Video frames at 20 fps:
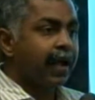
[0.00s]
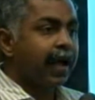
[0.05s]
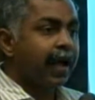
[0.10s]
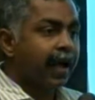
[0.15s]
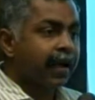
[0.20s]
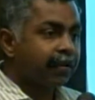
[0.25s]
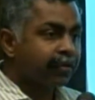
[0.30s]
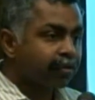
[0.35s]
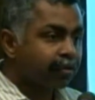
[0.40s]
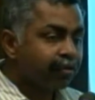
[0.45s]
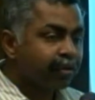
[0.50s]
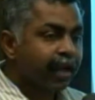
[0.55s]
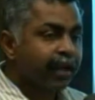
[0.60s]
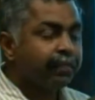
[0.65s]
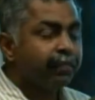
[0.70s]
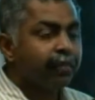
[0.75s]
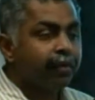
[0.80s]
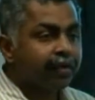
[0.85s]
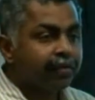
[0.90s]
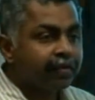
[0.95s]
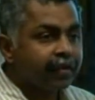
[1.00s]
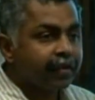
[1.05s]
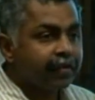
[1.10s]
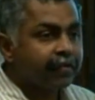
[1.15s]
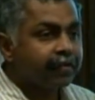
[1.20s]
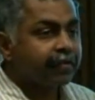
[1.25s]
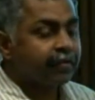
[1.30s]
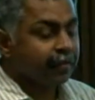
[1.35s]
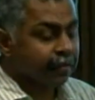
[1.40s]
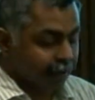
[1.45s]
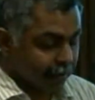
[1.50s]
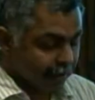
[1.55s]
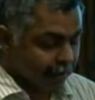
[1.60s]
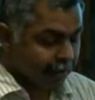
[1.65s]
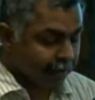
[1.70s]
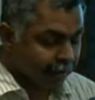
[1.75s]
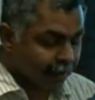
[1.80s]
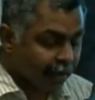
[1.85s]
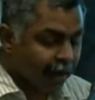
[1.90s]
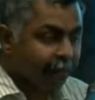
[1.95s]
And through that process, uh,
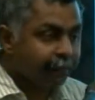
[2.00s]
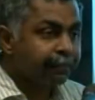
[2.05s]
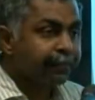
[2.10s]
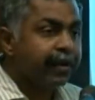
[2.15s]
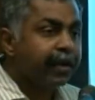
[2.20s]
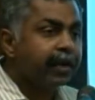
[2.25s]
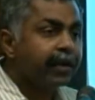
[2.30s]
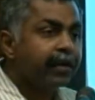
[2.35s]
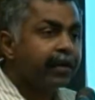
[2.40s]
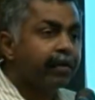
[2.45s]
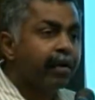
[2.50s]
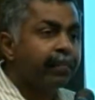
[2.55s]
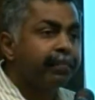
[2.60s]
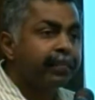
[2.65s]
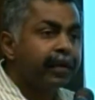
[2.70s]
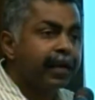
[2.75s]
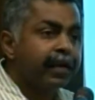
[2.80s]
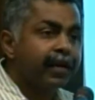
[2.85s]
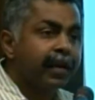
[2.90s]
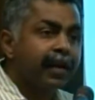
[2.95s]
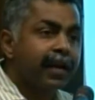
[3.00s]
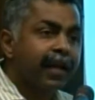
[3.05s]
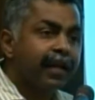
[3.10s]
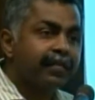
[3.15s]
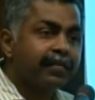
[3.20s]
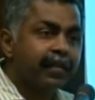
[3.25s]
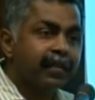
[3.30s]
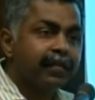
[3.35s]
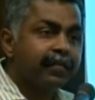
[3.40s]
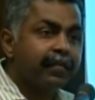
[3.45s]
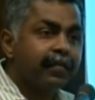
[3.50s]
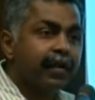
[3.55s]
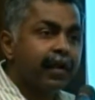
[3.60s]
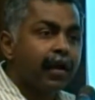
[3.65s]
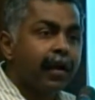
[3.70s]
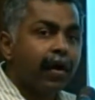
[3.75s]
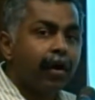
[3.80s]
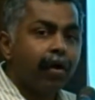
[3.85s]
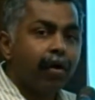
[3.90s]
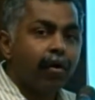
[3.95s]
the company obtained a license
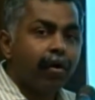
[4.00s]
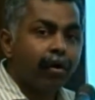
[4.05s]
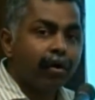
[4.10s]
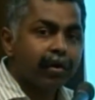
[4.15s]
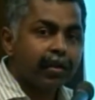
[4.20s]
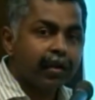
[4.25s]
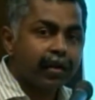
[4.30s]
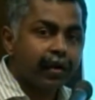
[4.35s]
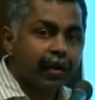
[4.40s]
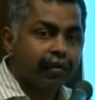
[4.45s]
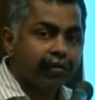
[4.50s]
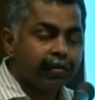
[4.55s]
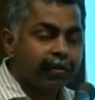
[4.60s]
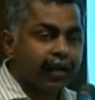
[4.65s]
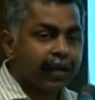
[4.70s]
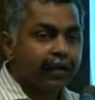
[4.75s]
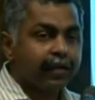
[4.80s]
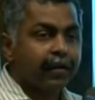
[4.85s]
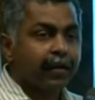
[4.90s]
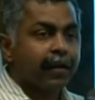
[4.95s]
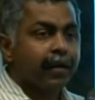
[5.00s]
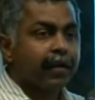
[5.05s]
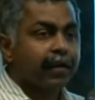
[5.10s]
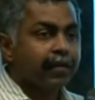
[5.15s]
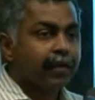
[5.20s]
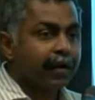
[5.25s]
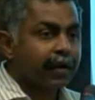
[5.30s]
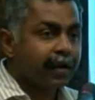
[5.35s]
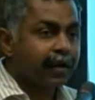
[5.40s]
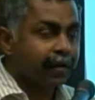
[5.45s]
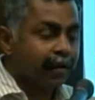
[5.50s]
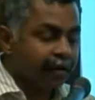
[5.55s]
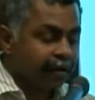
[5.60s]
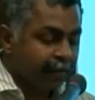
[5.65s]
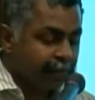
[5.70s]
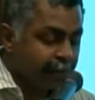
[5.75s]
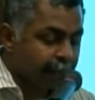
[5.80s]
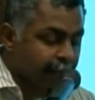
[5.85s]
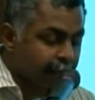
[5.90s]
on the ground that the uh,